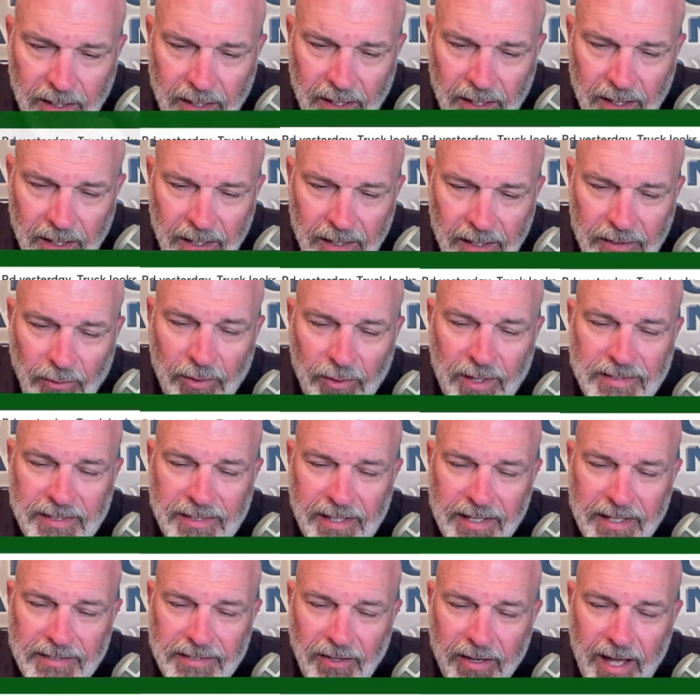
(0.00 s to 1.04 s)
Tony says, I
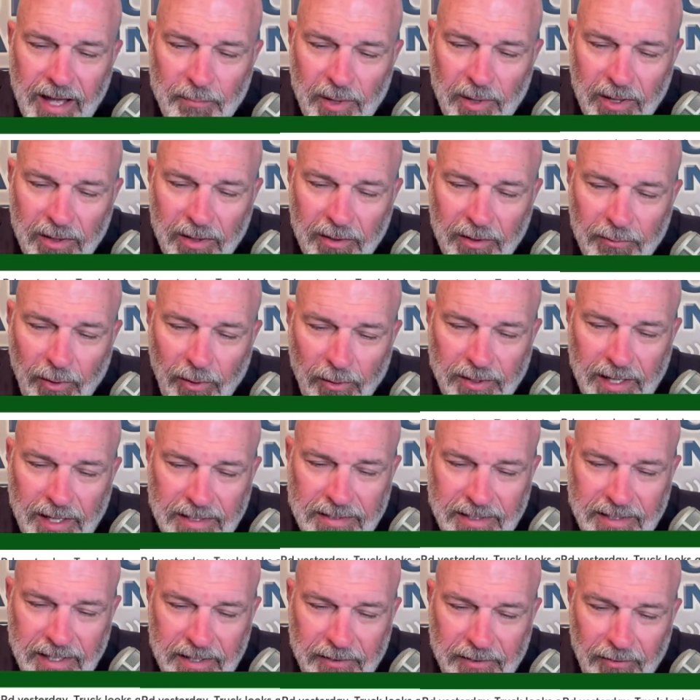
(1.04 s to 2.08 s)
saw you on Miller Road
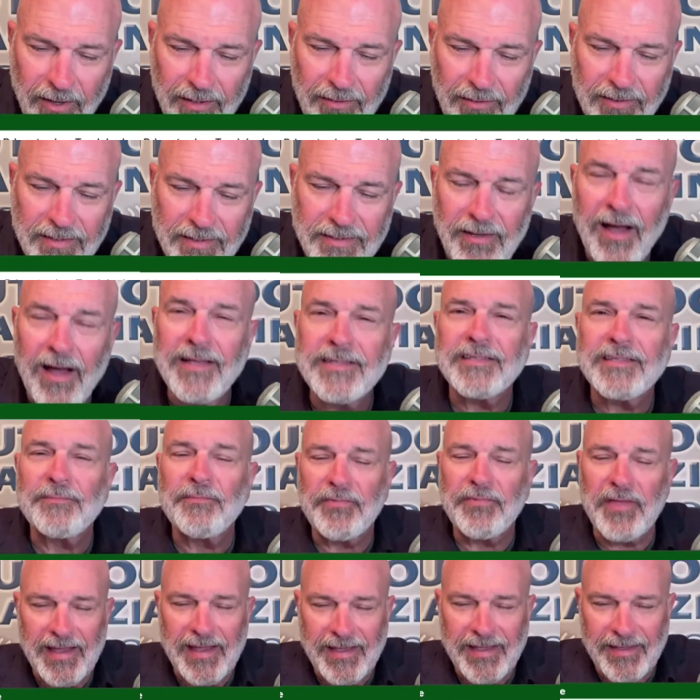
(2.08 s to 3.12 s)
yesterday. The truck looks awesome.
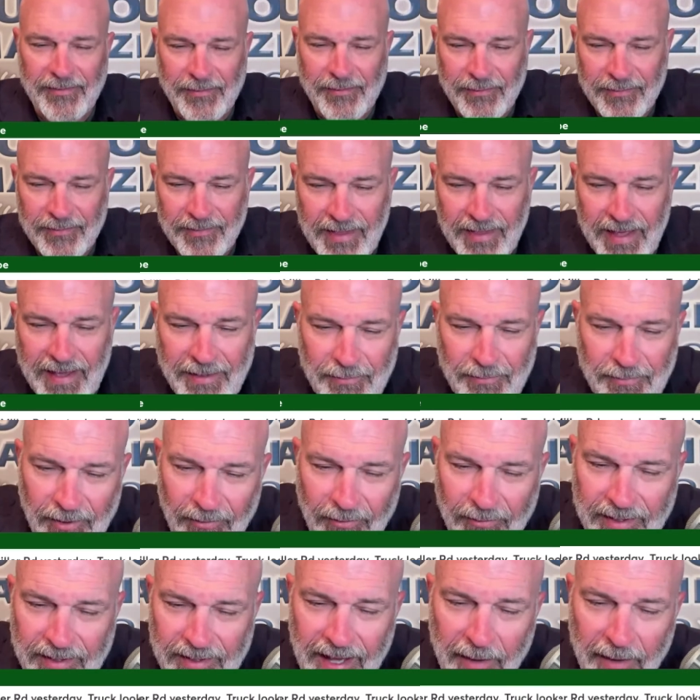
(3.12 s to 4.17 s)
Thank you. Thank you,
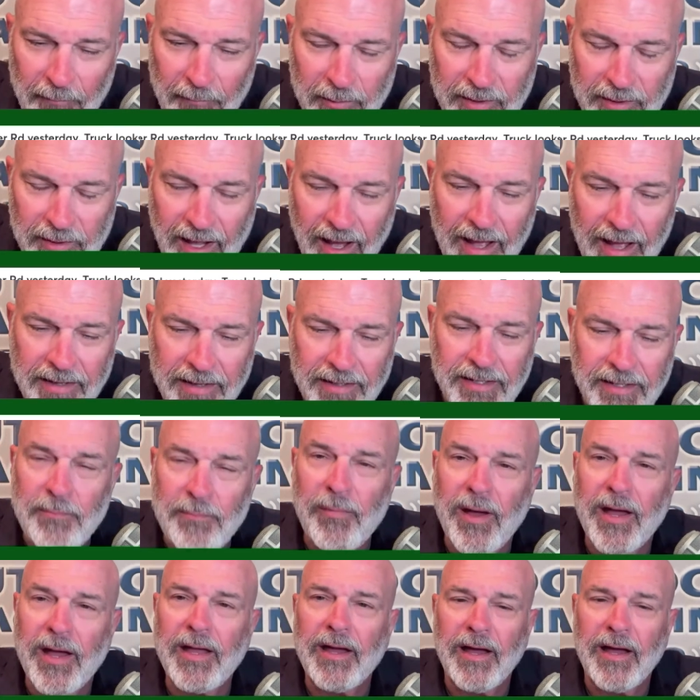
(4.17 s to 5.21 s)
Tony. Yeah, we were down. I had to take
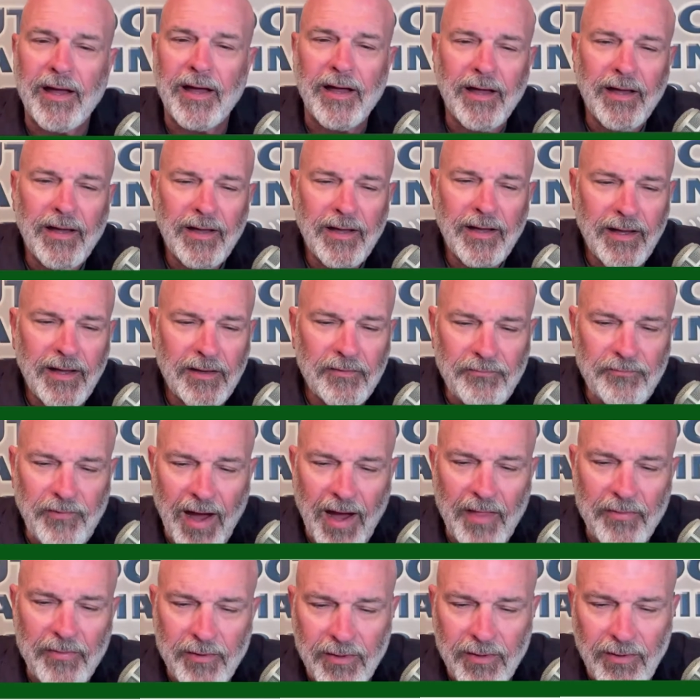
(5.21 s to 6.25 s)
my uh,
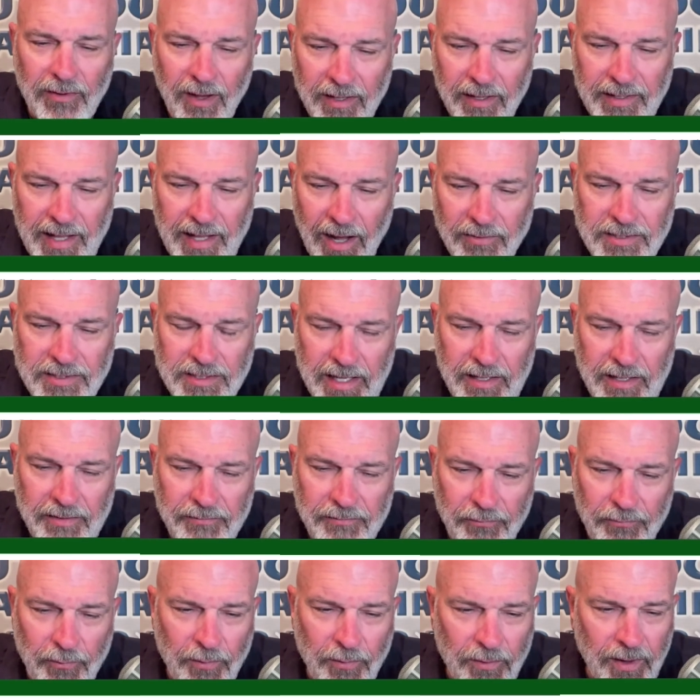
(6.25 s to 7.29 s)
father in law downstate
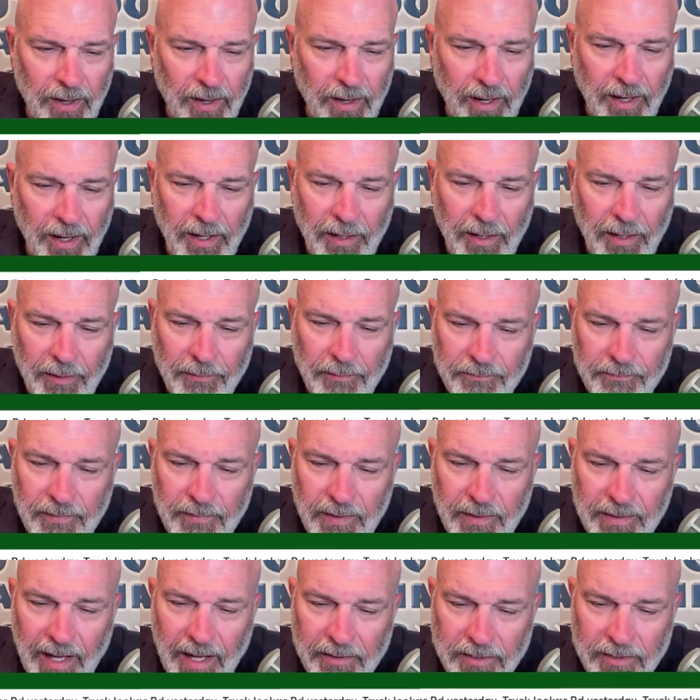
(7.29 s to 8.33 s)
for um, a
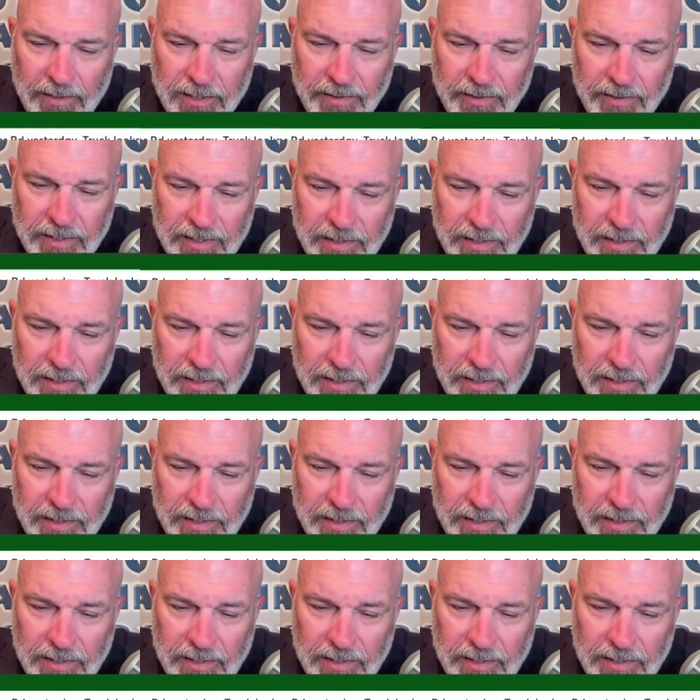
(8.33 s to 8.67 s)
doctor's visit.